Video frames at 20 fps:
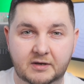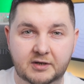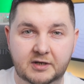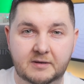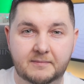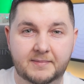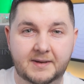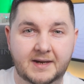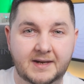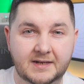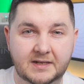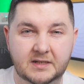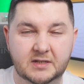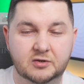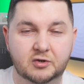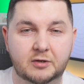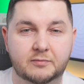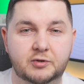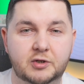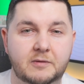are going to be in the
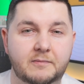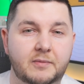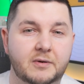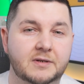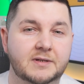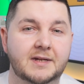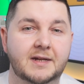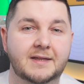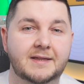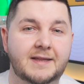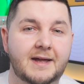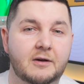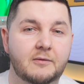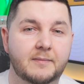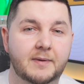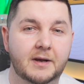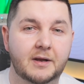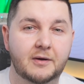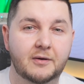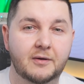description box down
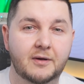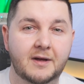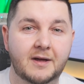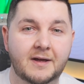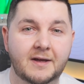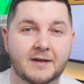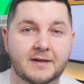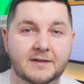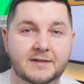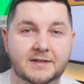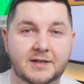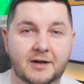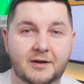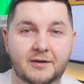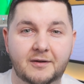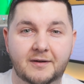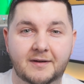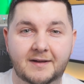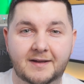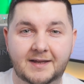below.
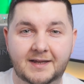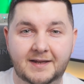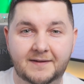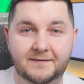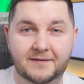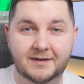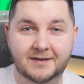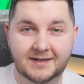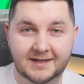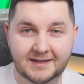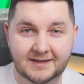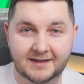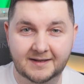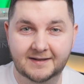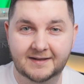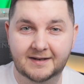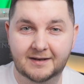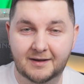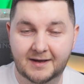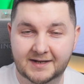So if you did
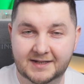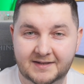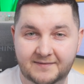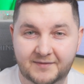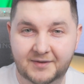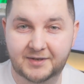like the